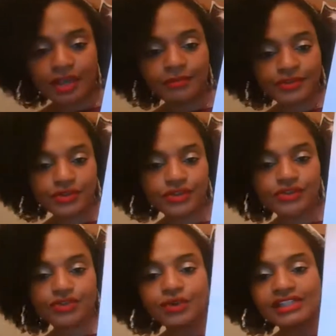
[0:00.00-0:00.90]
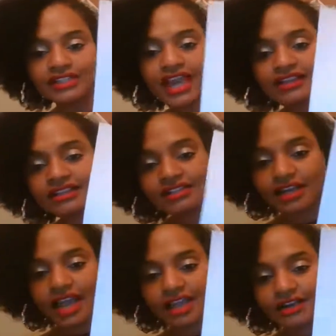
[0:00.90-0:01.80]
I'm choosing joy, sadness,
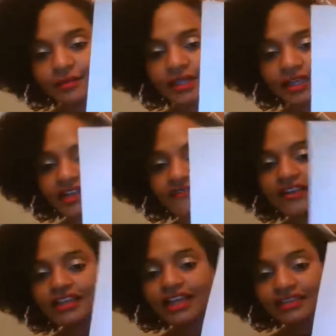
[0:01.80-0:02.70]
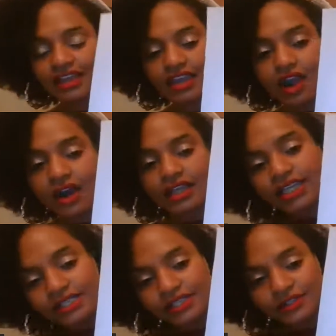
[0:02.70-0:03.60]
and anger because I feel like they are
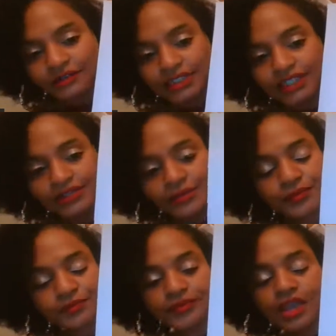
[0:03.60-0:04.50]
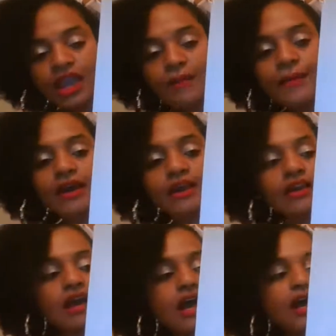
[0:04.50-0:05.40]
easy to relate to. But